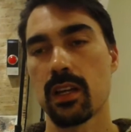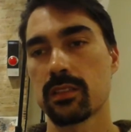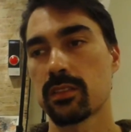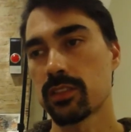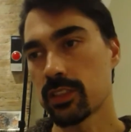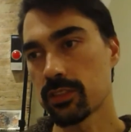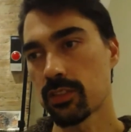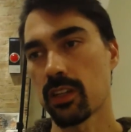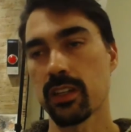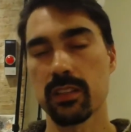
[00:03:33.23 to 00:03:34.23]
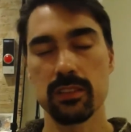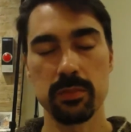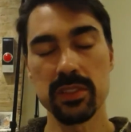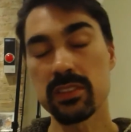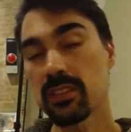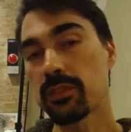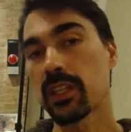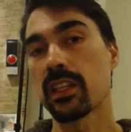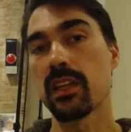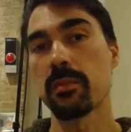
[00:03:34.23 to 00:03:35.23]
So she's talking
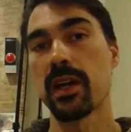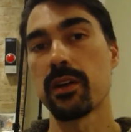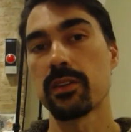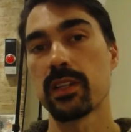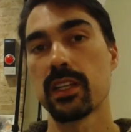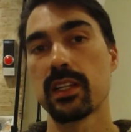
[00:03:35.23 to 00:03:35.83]
specifically about